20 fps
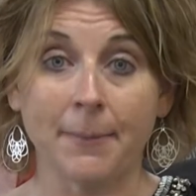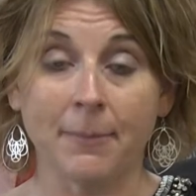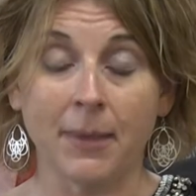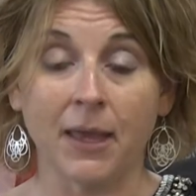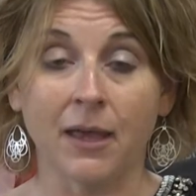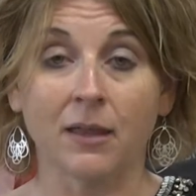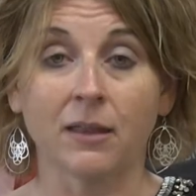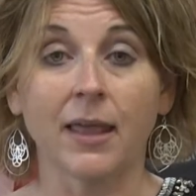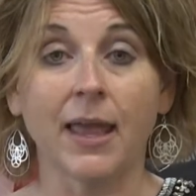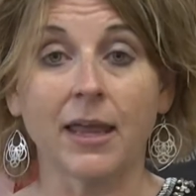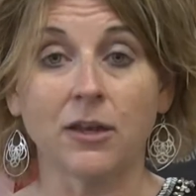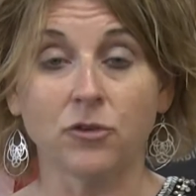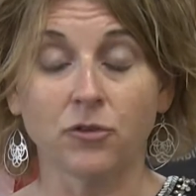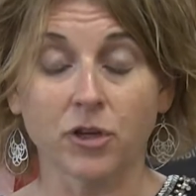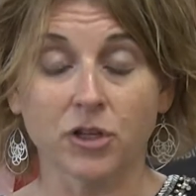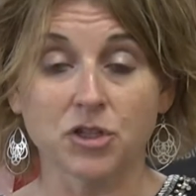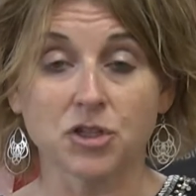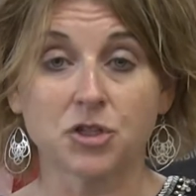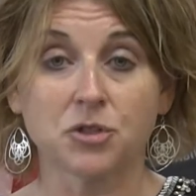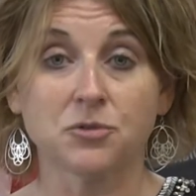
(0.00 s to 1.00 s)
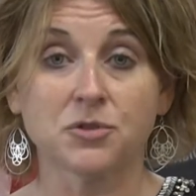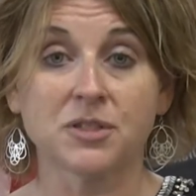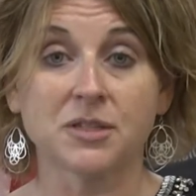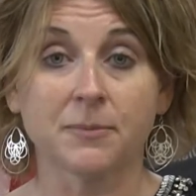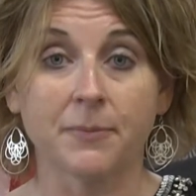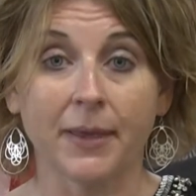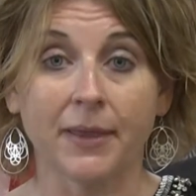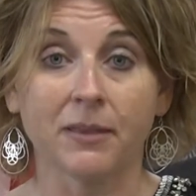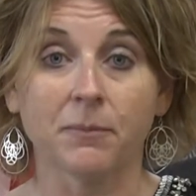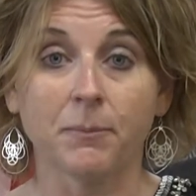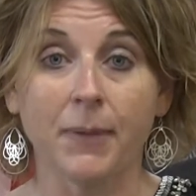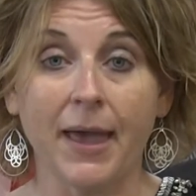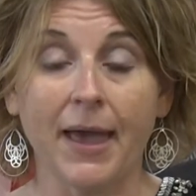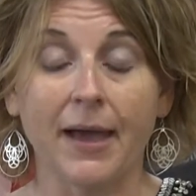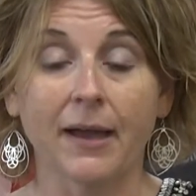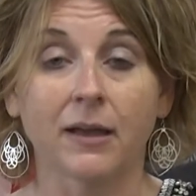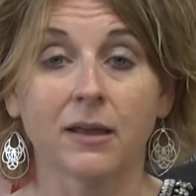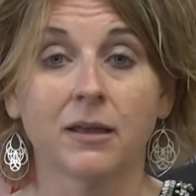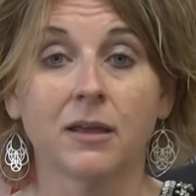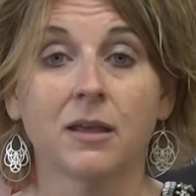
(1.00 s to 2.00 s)
mail and you can choose to mail it
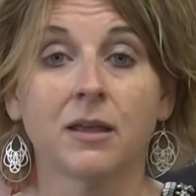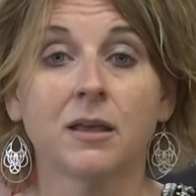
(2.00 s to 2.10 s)
back.